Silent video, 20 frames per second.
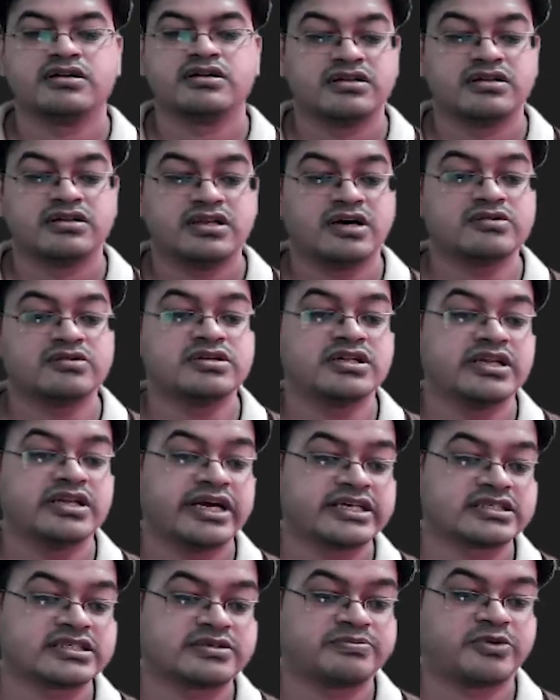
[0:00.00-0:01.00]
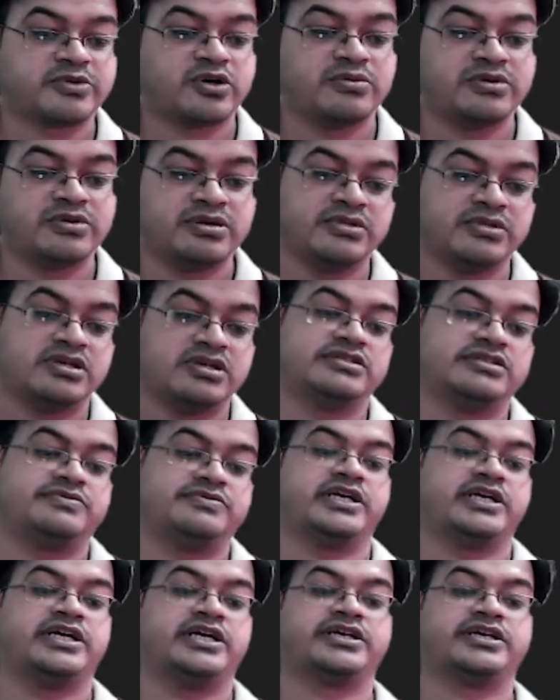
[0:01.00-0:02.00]
Now the next problem is
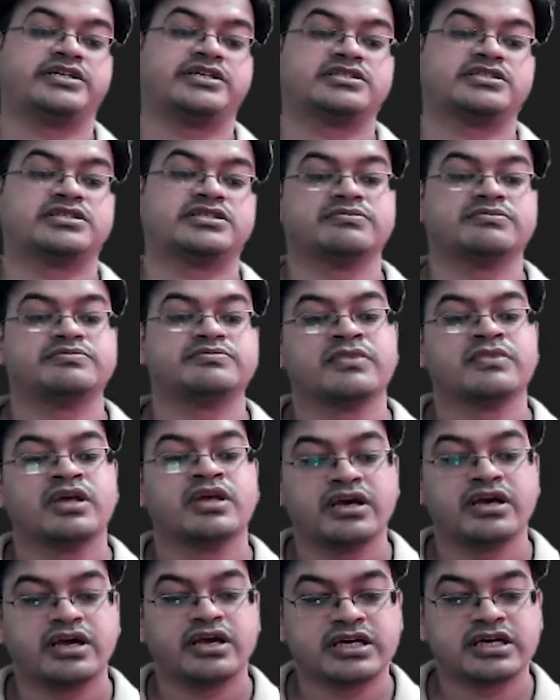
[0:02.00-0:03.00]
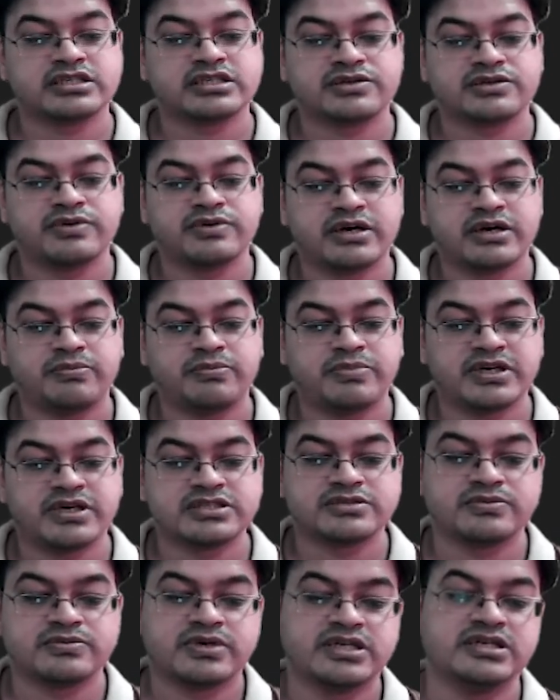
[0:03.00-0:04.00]
very interesting. X square plus
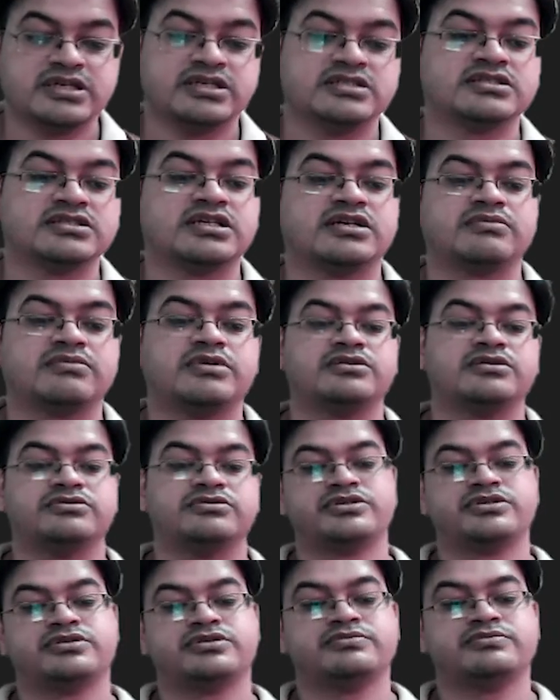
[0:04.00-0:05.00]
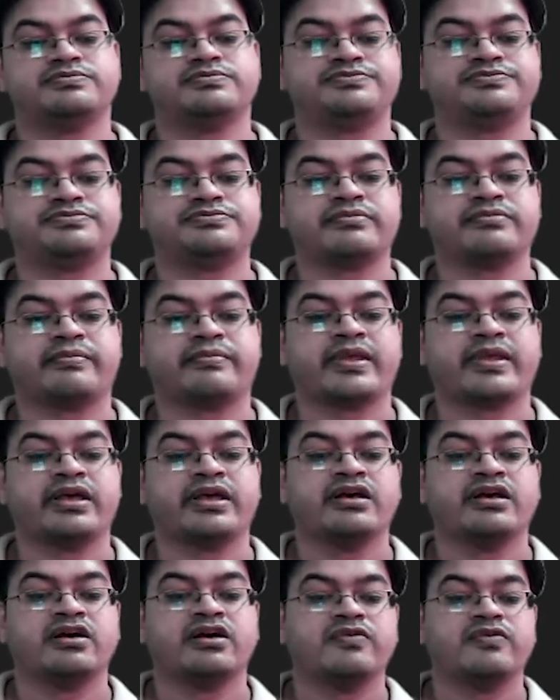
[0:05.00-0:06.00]
one is equal to zero,
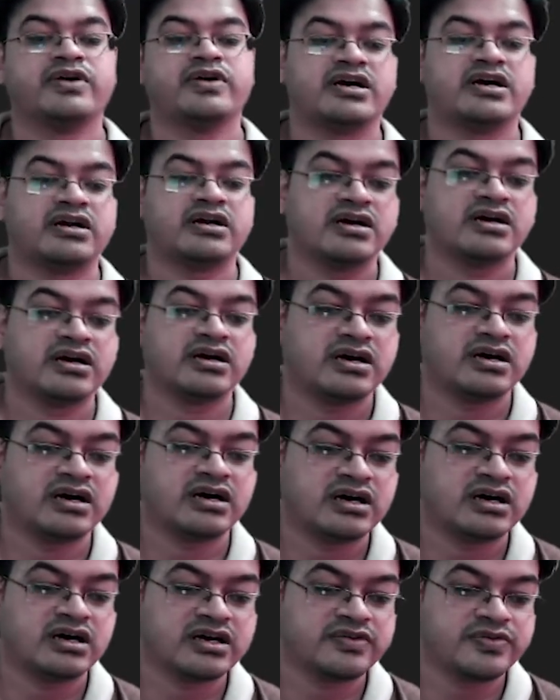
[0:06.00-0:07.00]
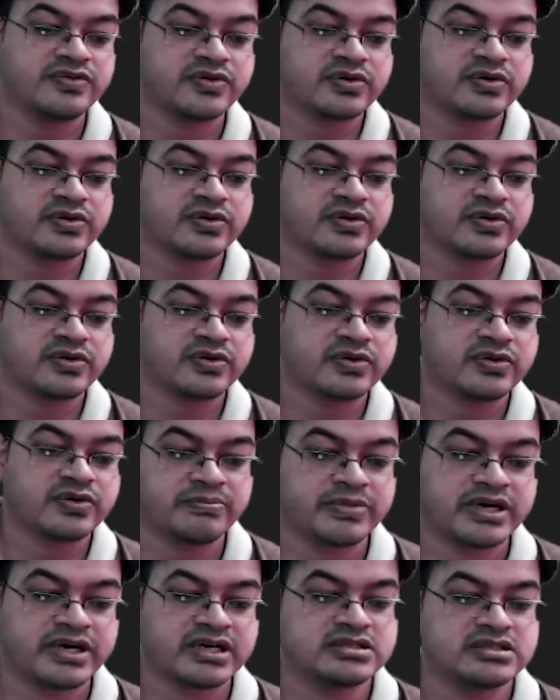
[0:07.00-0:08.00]
where uh, if you com
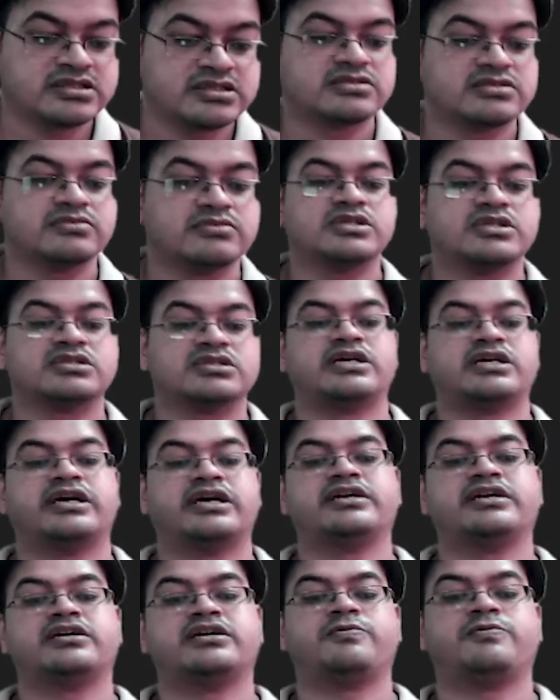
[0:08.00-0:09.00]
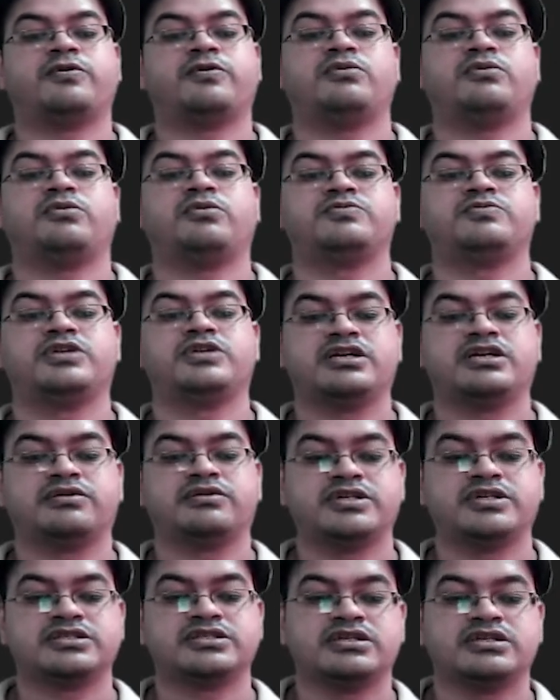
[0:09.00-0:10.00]
compare this with the standard form of the
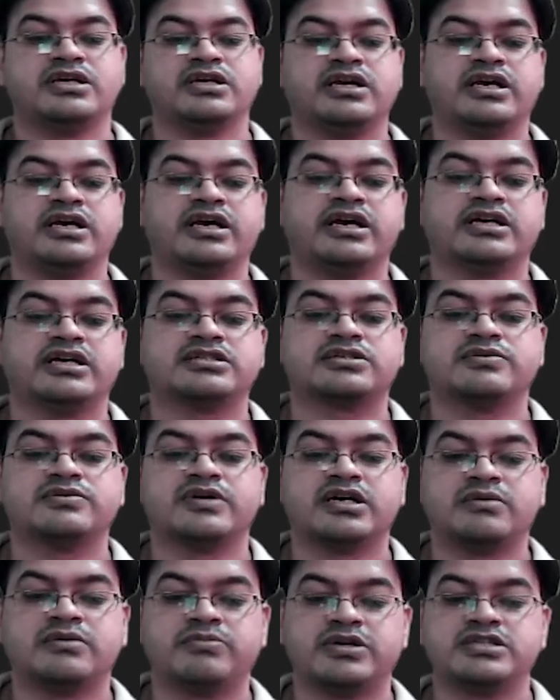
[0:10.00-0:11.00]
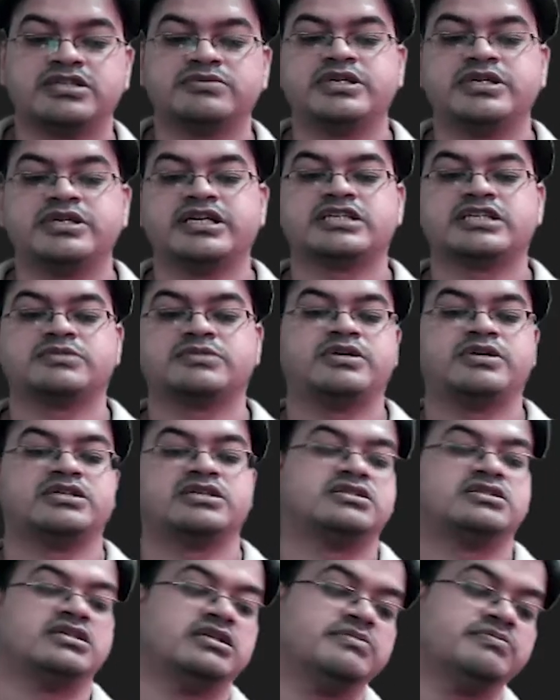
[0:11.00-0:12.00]
equation ax square plus bx plus
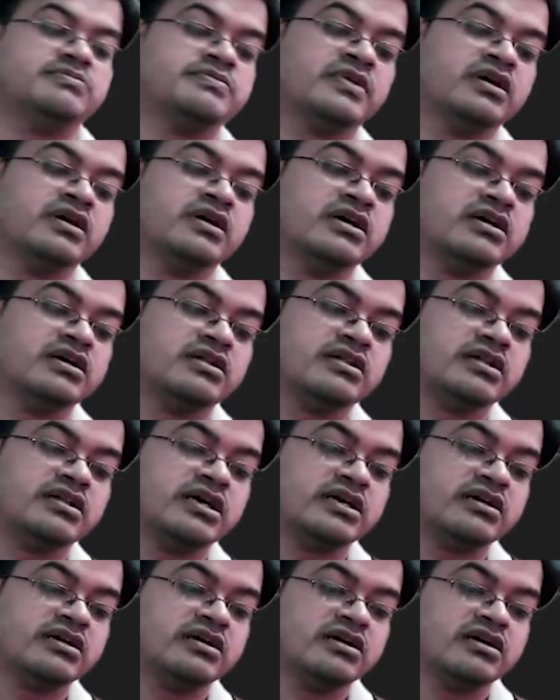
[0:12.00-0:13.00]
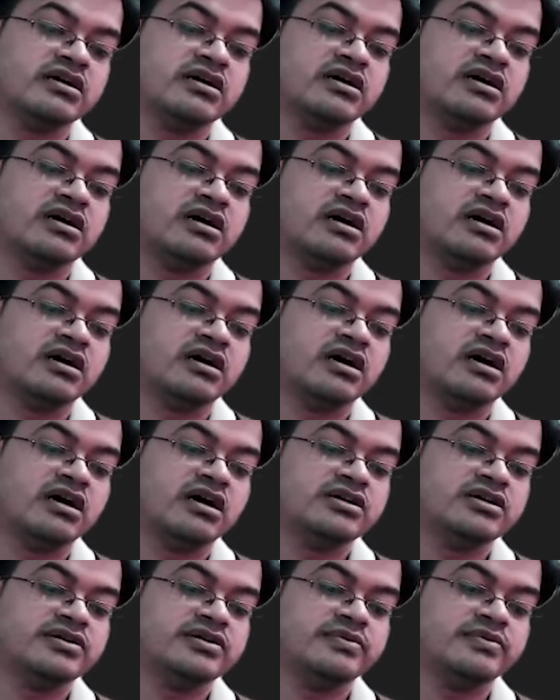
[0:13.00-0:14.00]
c, then uh,
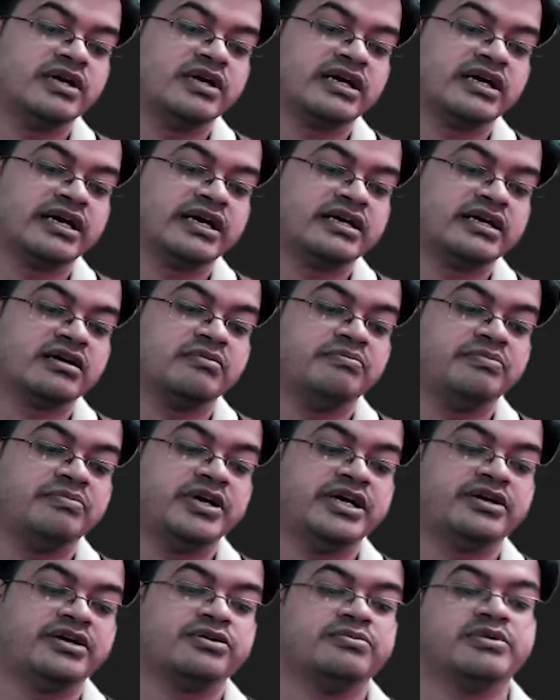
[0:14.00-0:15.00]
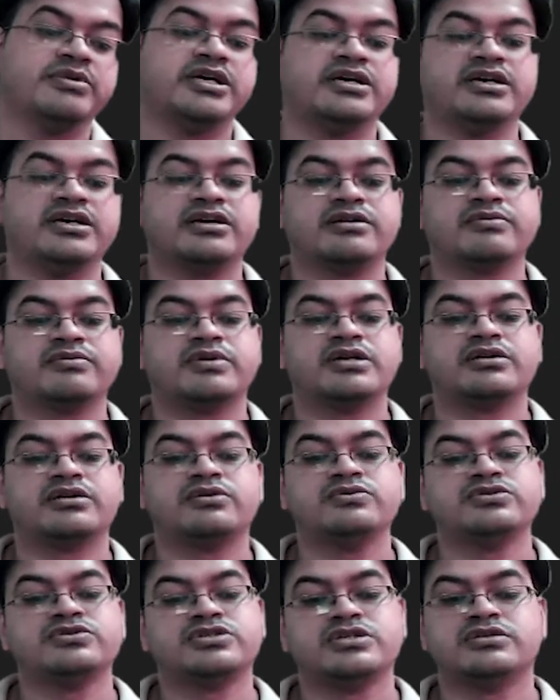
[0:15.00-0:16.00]
you will get b to be equal
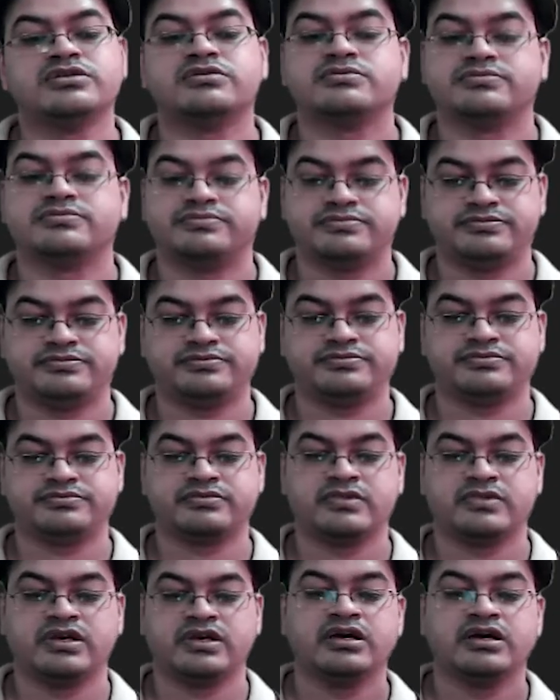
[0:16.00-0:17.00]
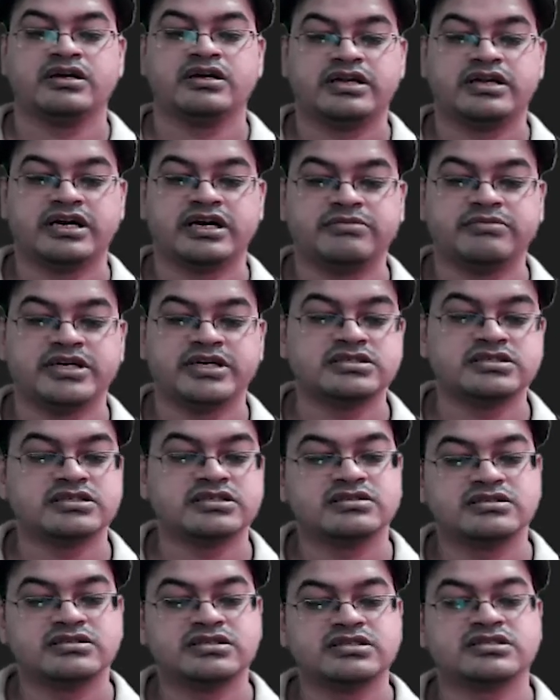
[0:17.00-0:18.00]
to zero. That means
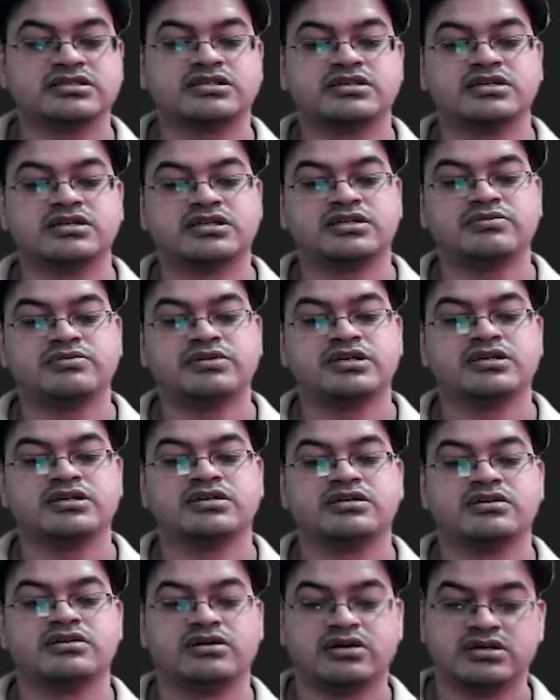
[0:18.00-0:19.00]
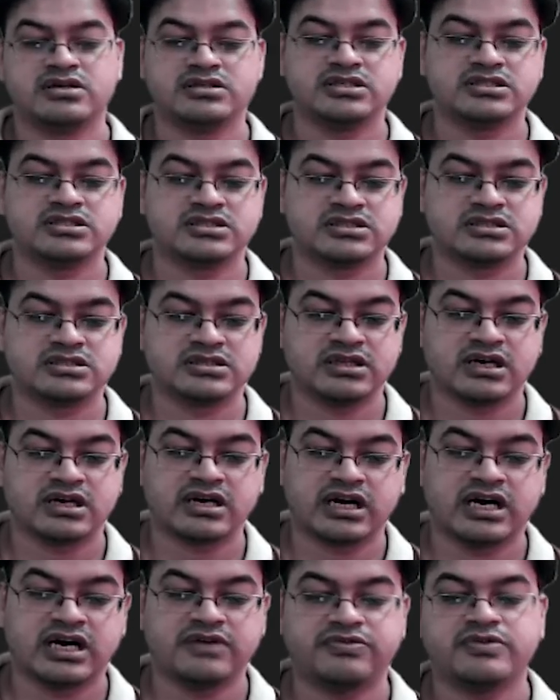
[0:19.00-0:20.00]
this curve or this the
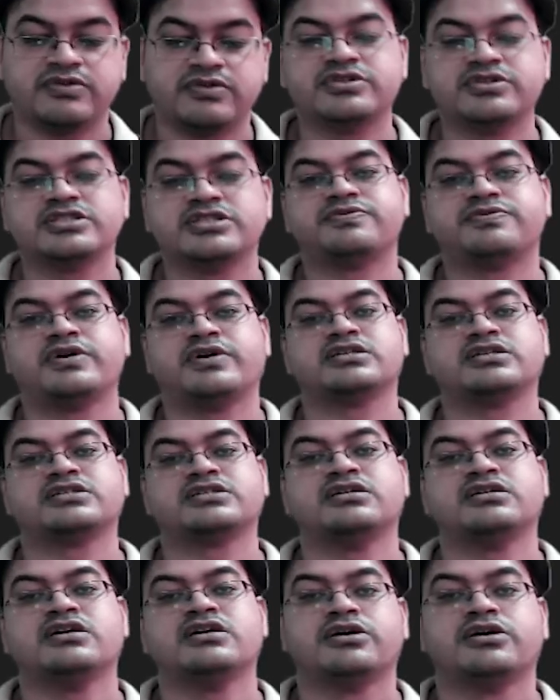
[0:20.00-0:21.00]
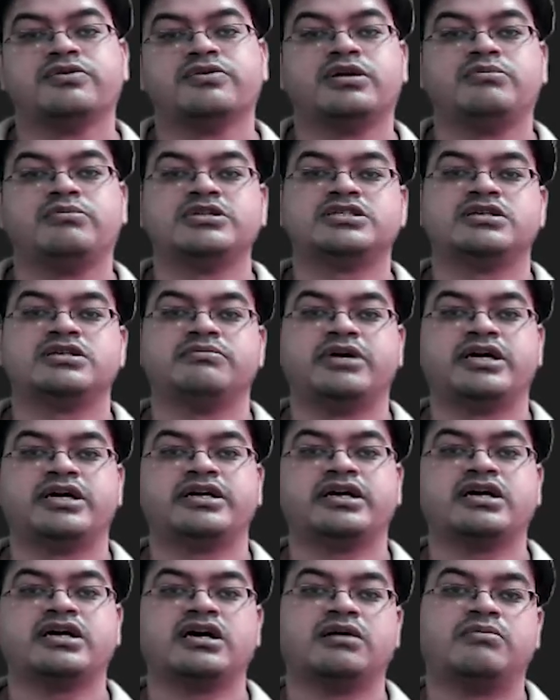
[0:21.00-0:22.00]
graph of this function will be
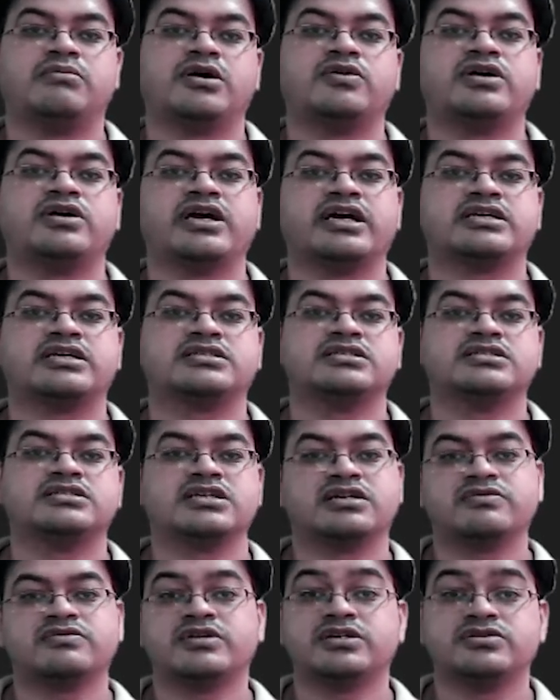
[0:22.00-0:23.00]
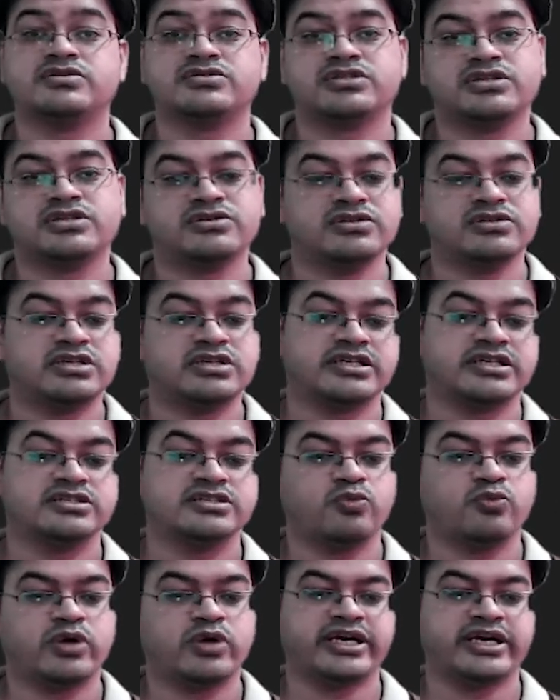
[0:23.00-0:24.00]
symmetric about x is equal to zero, that is
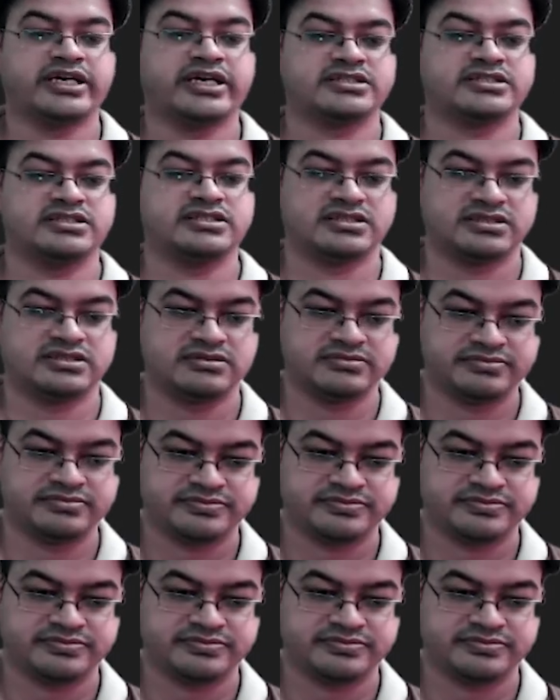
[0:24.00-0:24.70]
y axis.